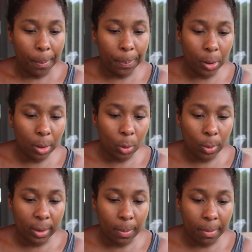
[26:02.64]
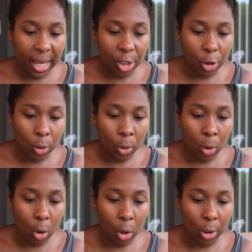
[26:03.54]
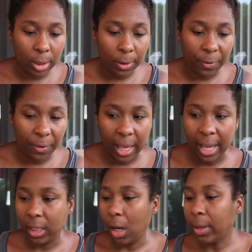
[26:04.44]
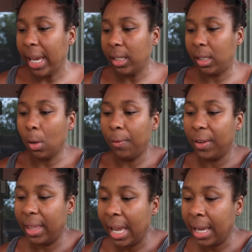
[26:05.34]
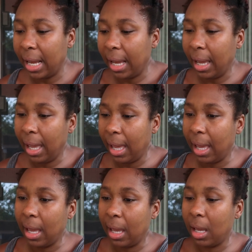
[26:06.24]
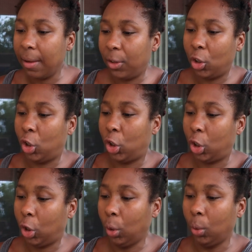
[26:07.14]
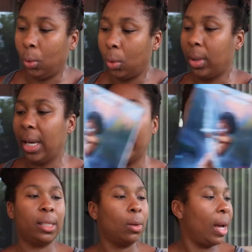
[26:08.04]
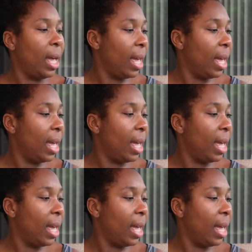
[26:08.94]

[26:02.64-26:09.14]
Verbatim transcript: book with magical artifact okay so for that i have two okay so i